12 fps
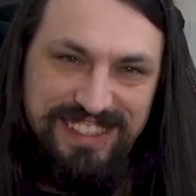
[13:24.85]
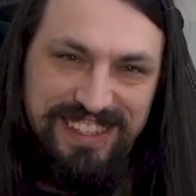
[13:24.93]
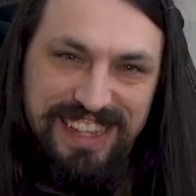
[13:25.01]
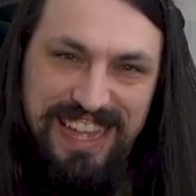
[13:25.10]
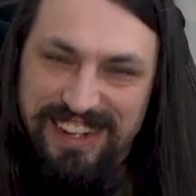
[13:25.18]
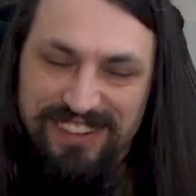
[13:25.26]

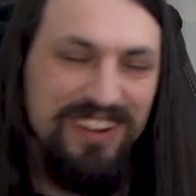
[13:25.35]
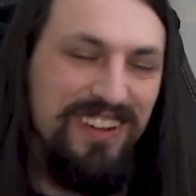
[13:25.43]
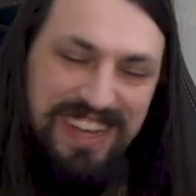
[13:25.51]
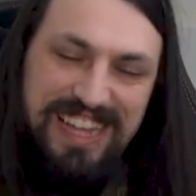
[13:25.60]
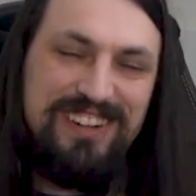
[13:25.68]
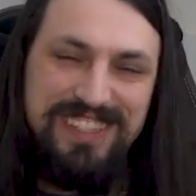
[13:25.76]
I don't know
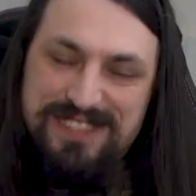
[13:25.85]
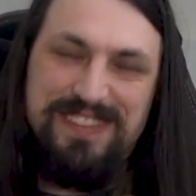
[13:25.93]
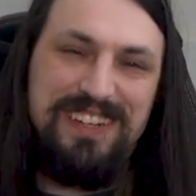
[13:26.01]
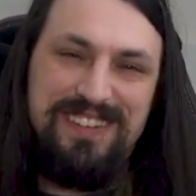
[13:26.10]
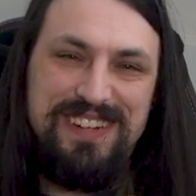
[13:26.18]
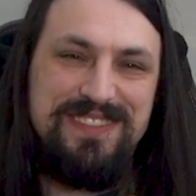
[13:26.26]
how to
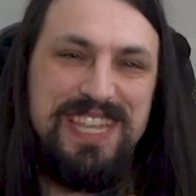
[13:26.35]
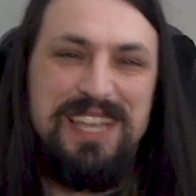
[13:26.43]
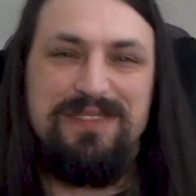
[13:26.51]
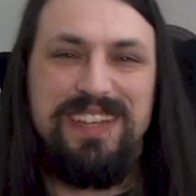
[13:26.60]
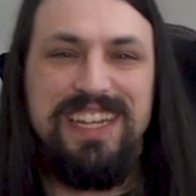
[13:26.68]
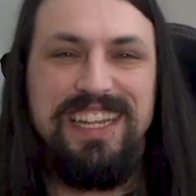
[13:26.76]
explain what I'm
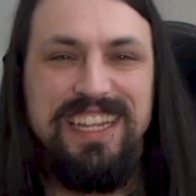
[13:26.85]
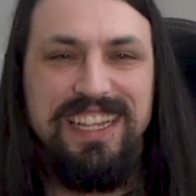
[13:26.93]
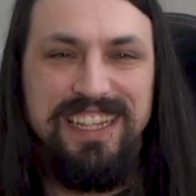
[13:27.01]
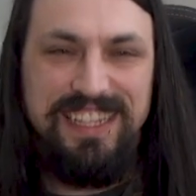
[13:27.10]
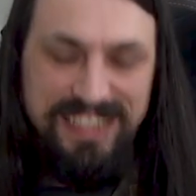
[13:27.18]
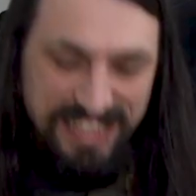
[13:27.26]
saying, but
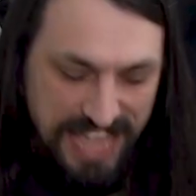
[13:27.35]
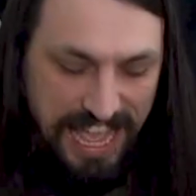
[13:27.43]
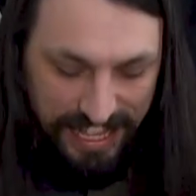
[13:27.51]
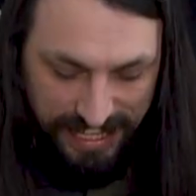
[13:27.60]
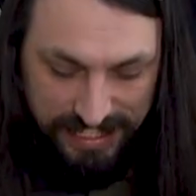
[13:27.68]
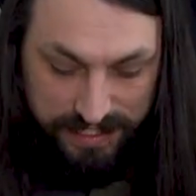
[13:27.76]
yeah,
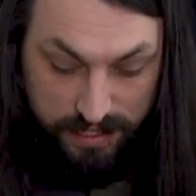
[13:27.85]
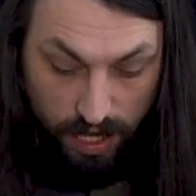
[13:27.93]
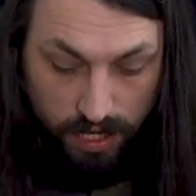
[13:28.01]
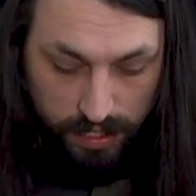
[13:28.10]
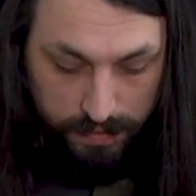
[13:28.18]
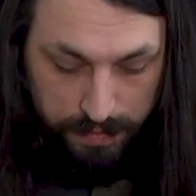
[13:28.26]
it's
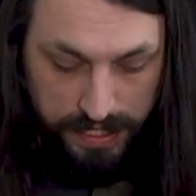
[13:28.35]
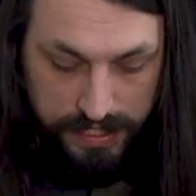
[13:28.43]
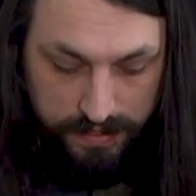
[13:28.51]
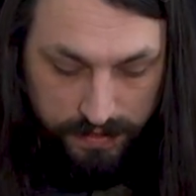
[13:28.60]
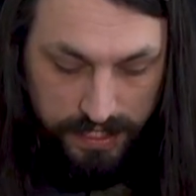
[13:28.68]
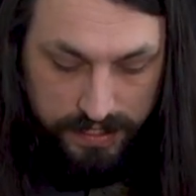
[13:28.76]
dark, but
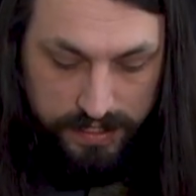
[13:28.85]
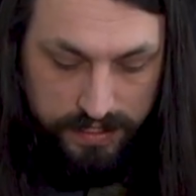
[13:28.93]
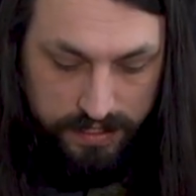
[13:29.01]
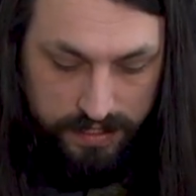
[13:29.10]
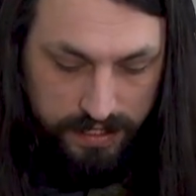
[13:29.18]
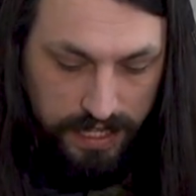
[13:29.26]
and
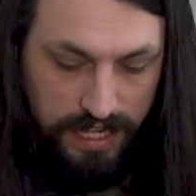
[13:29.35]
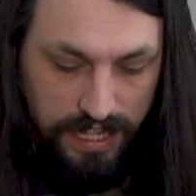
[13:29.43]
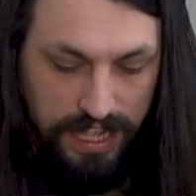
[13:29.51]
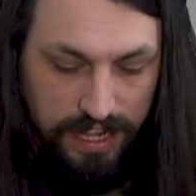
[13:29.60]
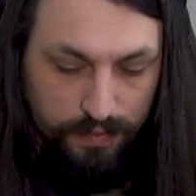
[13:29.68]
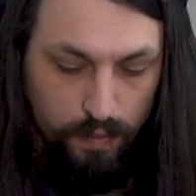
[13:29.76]

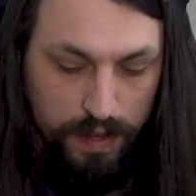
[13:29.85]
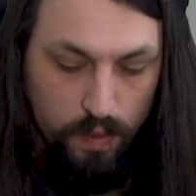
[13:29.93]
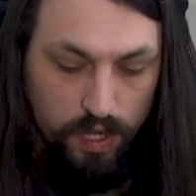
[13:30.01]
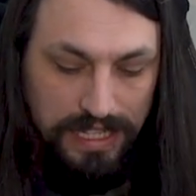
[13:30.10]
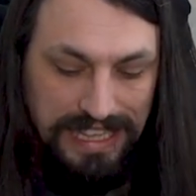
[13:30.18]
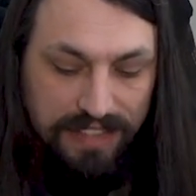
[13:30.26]
if we
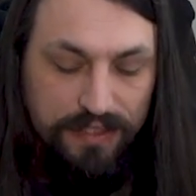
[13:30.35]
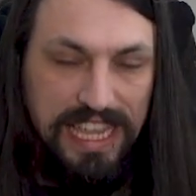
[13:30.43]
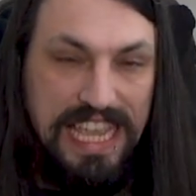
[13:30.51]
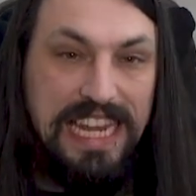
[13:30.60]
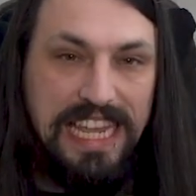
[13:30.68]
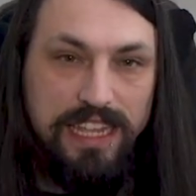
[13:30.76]
weren't living
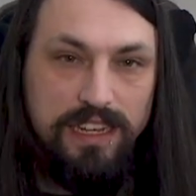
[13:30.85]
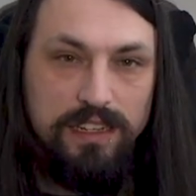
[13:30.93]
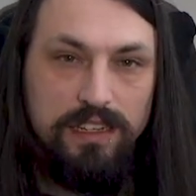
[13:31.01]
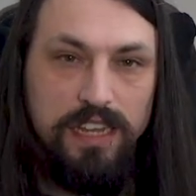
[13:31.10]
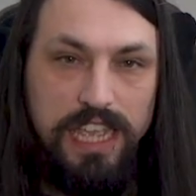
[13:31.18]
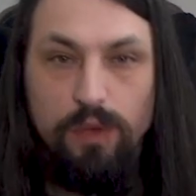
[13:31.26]
in it,
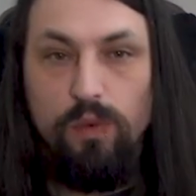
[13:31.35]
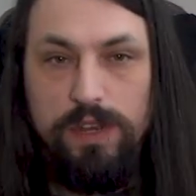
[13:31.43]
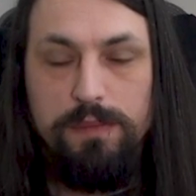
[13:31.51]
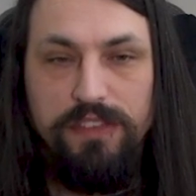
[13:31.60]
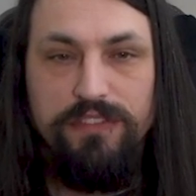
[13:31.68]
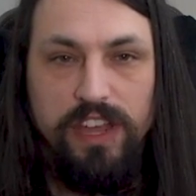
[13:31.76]
it would
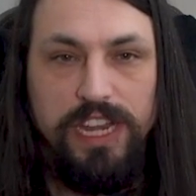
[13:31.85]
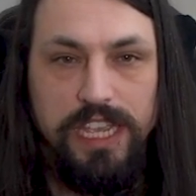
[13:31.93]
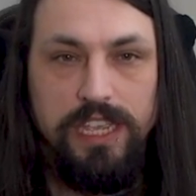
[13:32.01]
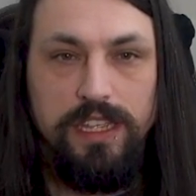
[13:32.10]
be funny.